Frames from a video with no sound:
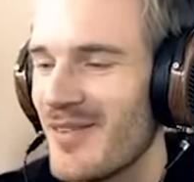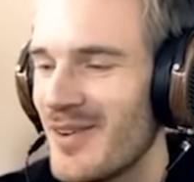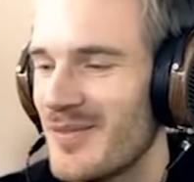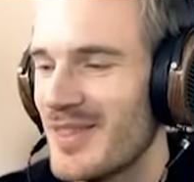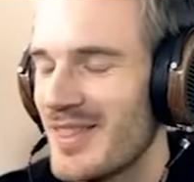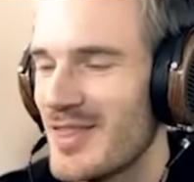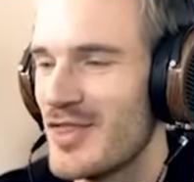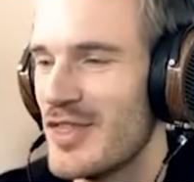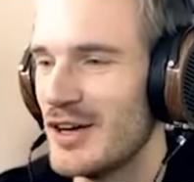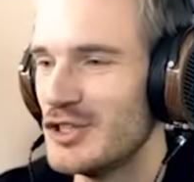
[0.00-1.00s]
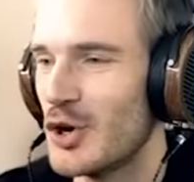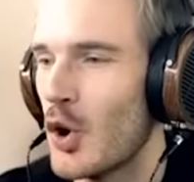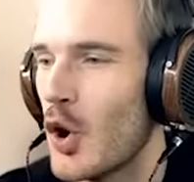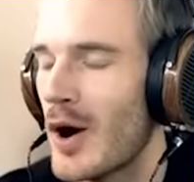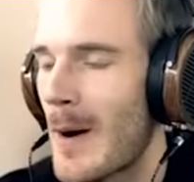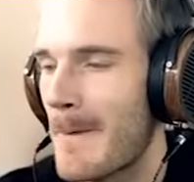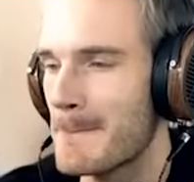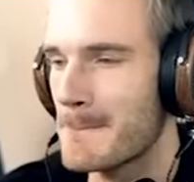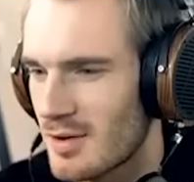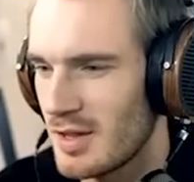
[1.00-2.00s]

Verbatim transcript: I will open the door.